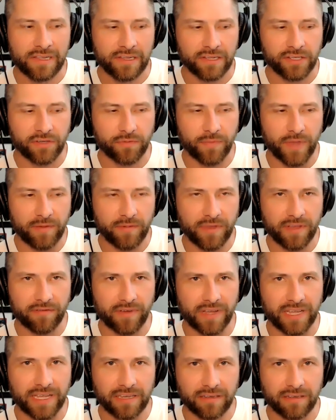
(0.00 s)
So maybe if
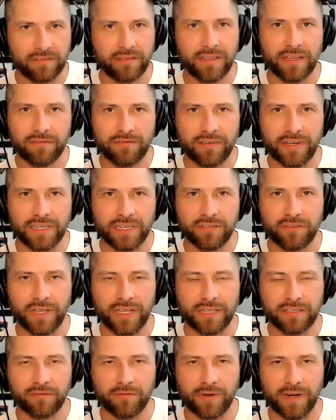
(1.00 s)
I do
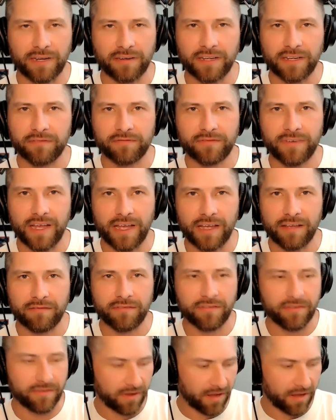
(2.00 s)
get to round out 5